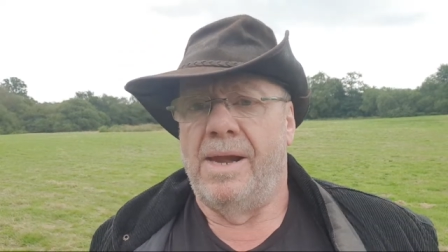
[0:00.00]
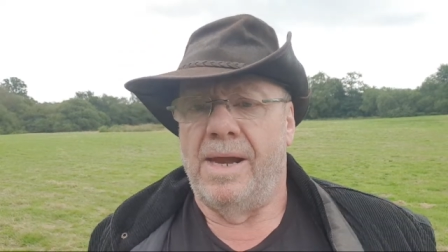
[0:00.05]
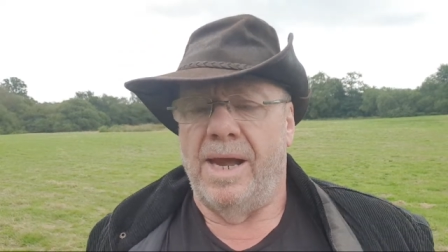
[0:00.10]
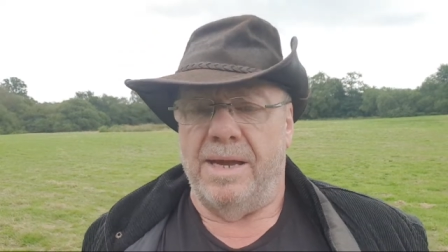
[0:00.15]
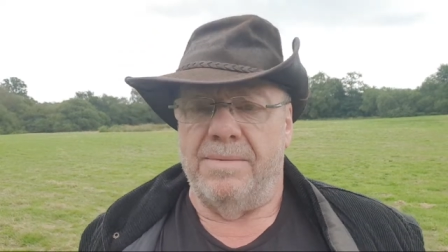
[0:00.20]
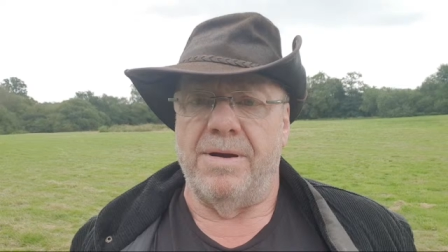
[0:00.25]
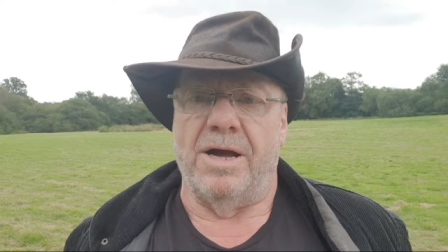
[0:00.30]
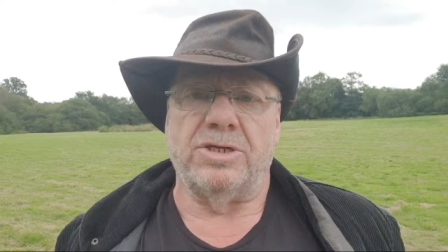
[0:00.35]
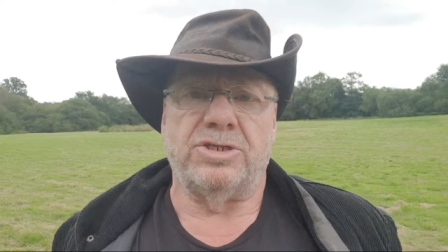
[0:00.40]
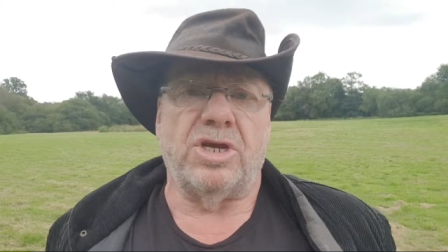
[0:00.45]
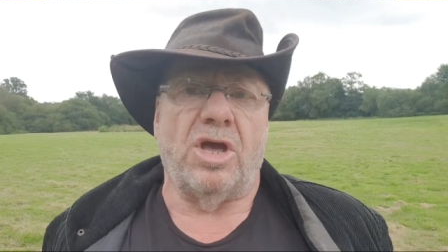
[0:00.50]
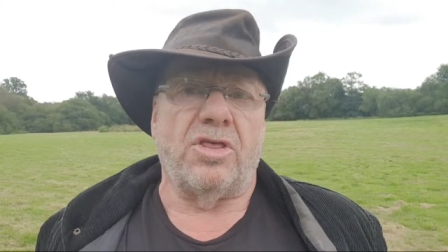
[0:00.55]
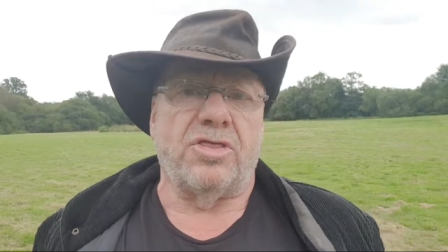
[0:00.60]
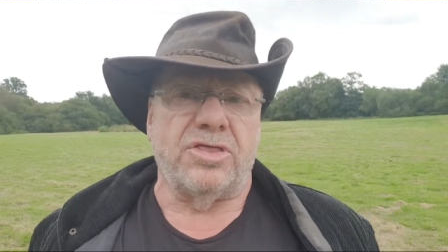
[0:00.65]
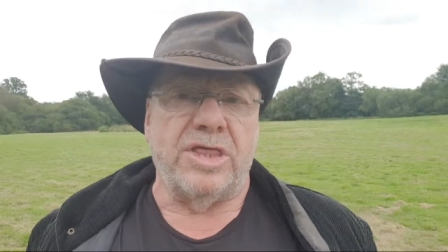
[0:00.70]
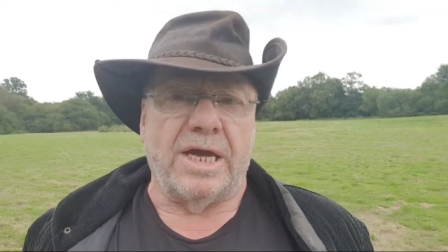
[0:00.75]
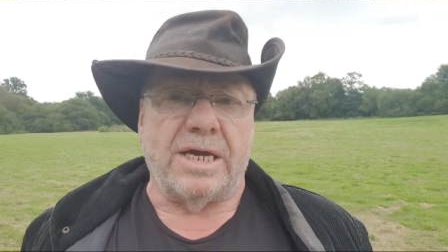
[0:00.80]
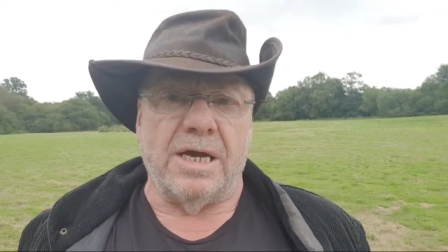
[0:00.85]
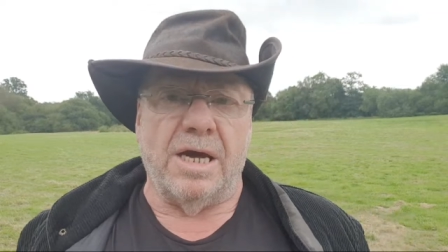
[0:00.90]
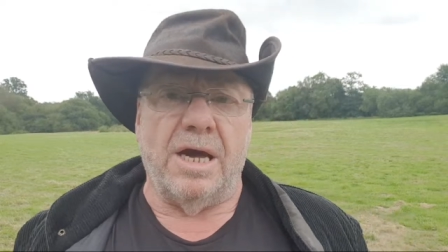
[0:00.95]
a much
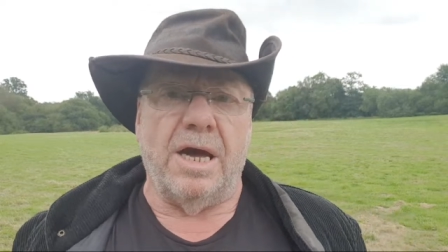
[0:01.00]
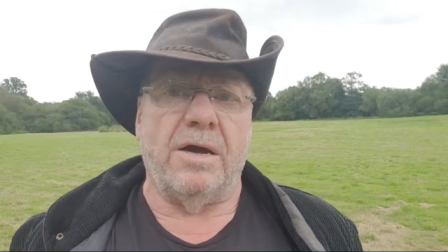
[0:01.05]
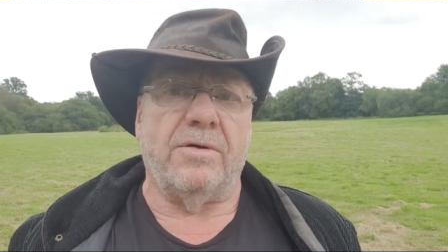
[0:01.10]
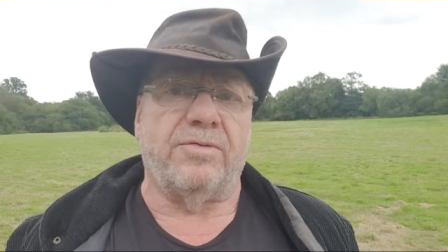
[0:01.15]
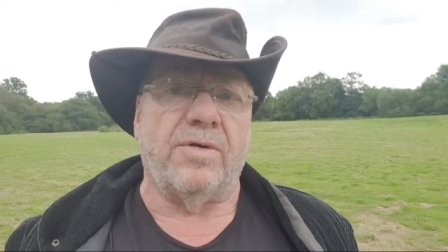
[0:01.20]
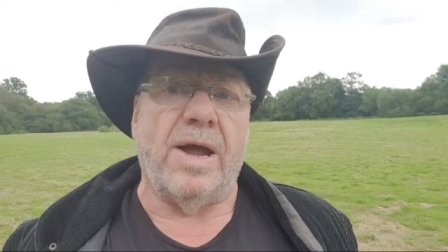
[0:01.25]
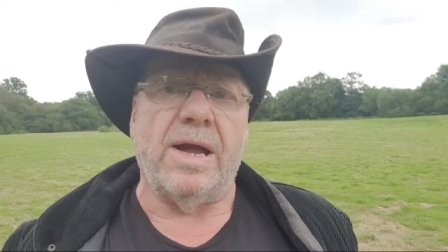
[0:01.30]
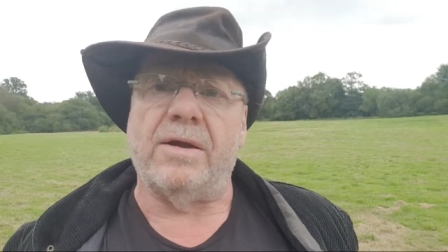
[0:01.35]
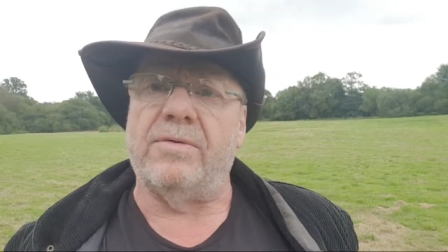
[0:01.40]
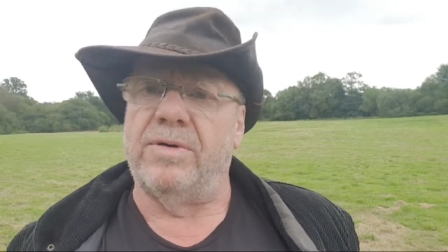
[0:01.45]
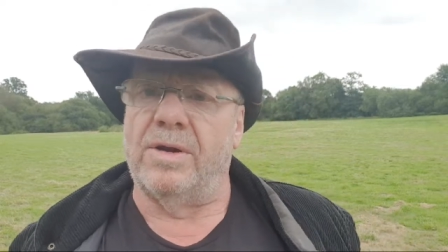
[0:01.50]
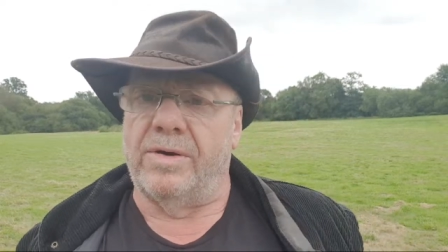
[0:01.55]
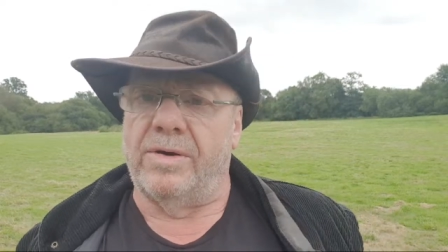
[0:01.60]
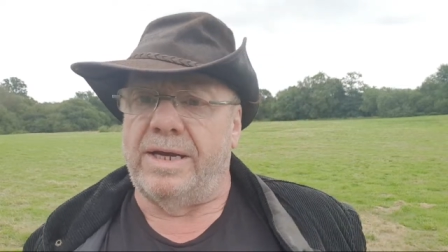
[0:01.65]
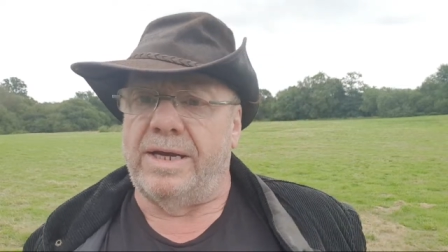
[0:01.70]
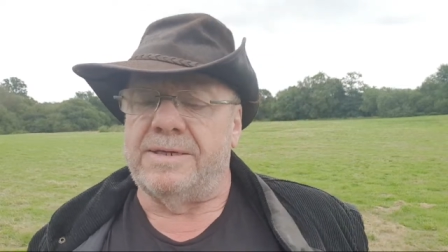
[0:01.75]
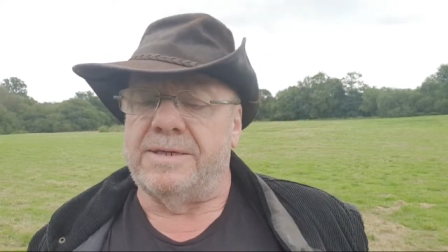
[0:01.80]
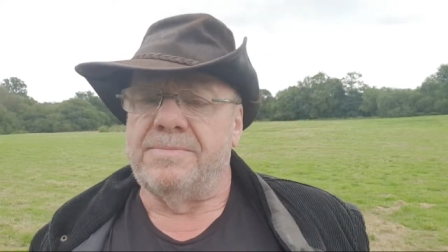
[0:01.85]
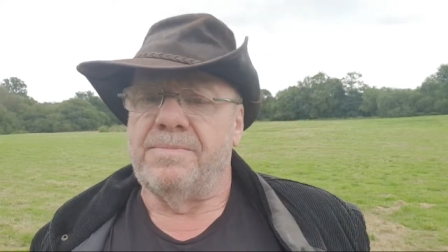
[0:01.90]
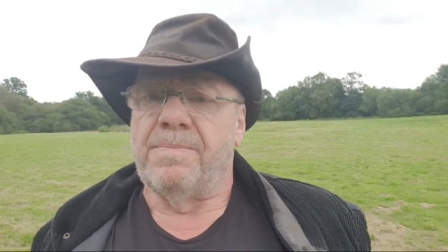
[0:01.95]
thicker frack
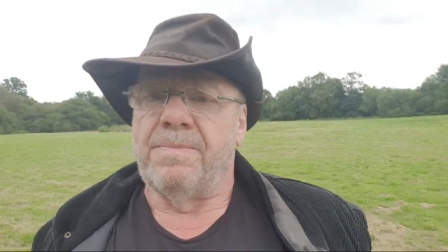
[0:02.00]
fluid,